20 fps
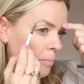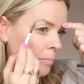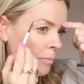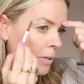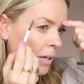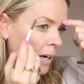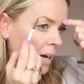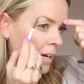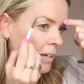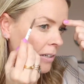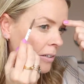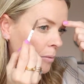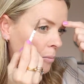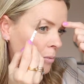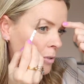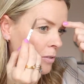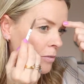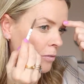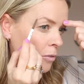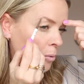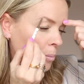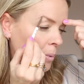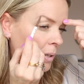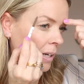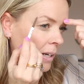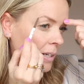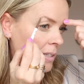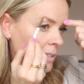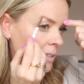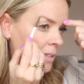brand that was
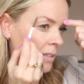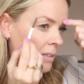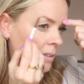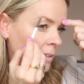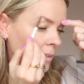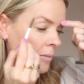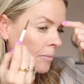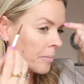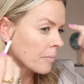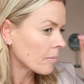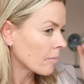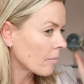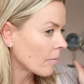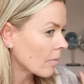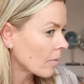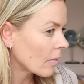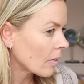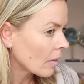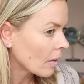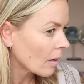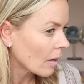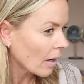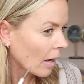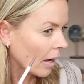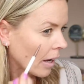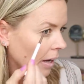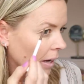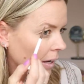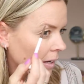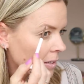formulated
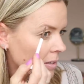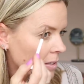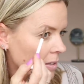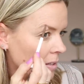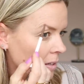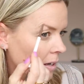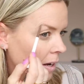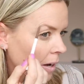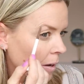and